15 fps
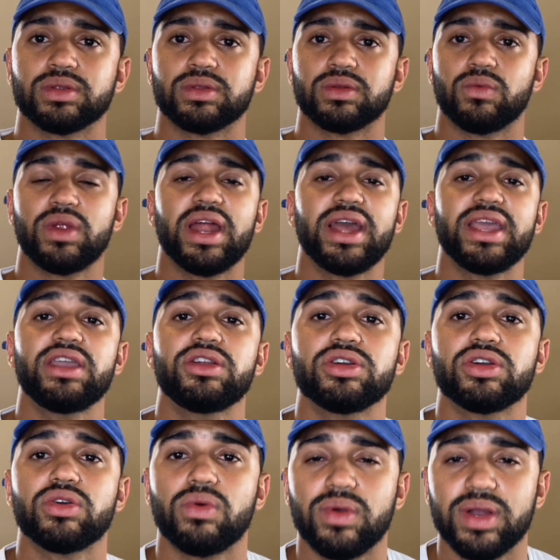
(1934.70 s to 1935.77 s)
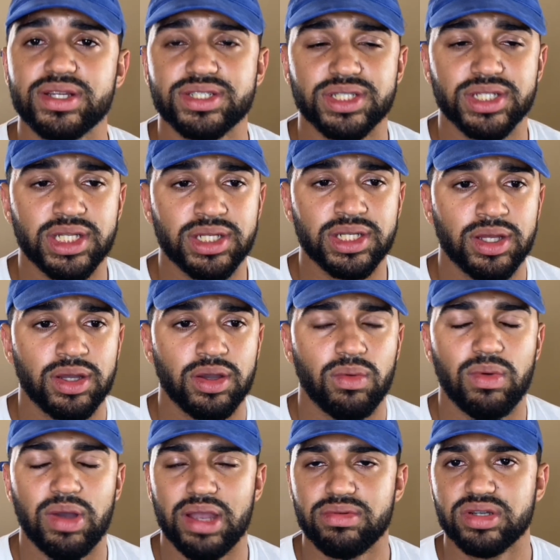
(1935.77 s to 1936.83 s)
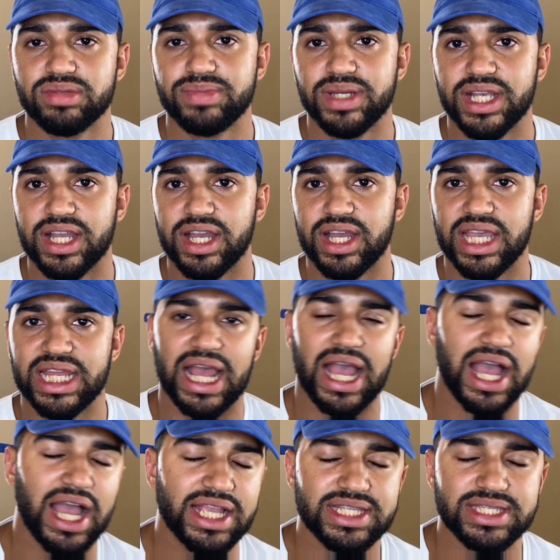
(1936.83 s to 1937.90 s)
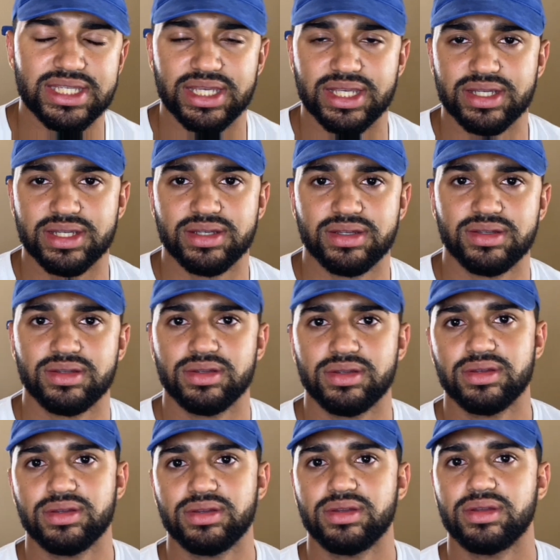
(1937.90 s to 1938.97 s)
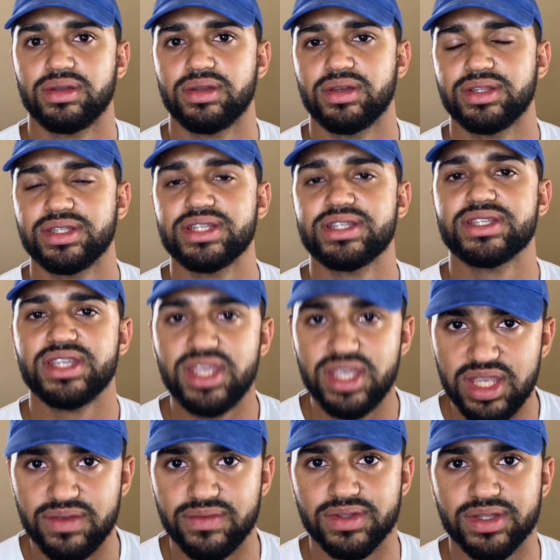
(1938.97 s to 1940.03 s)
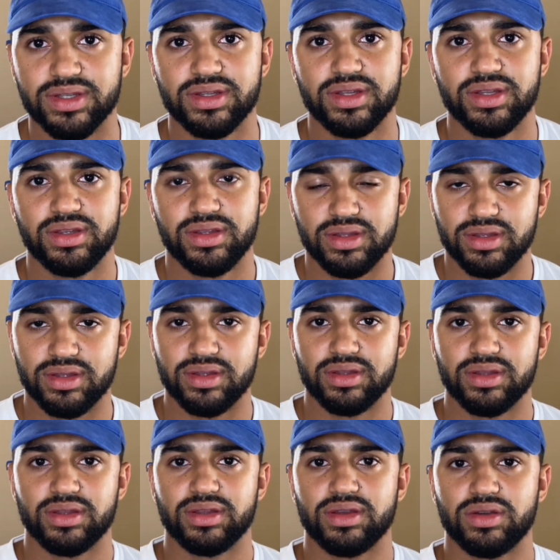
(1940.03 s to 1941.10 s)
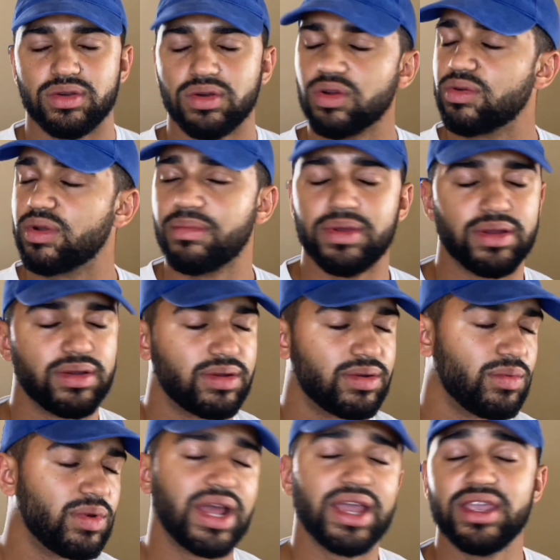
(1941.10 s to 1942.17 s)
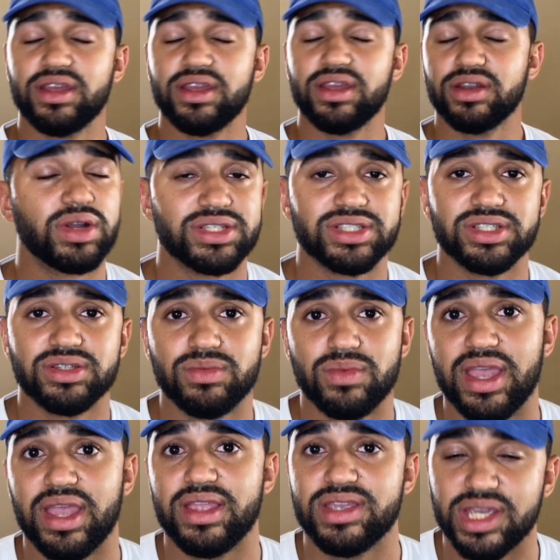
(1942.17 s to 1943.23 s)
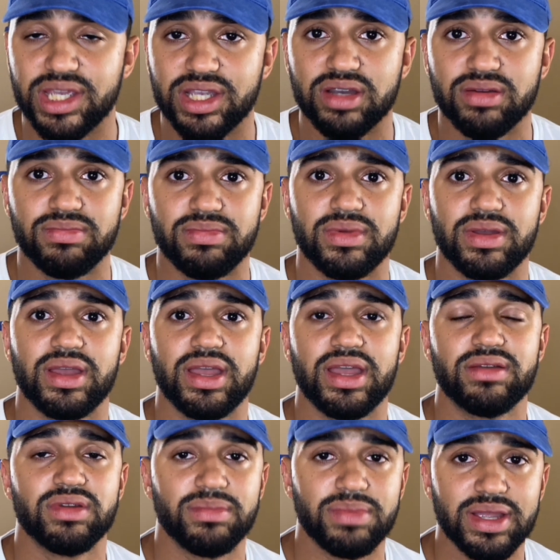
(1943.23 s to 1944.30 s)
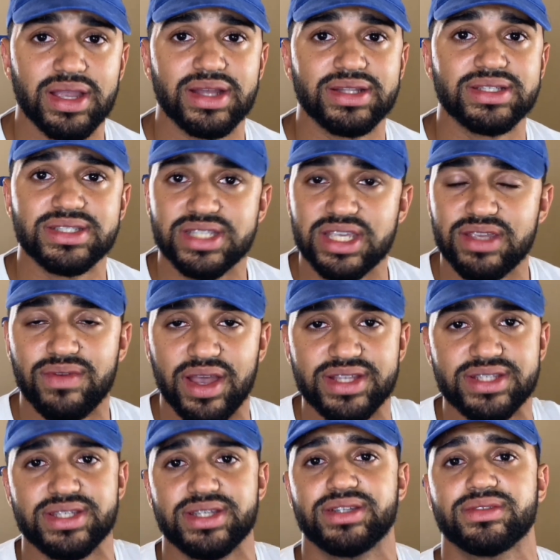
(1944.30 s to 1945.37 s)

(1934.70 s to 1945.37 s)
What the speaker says: We're not here to question why Rebekah and Isaac deceived. Or we're not here to question why Jacob and Rebekah deceived Isaac.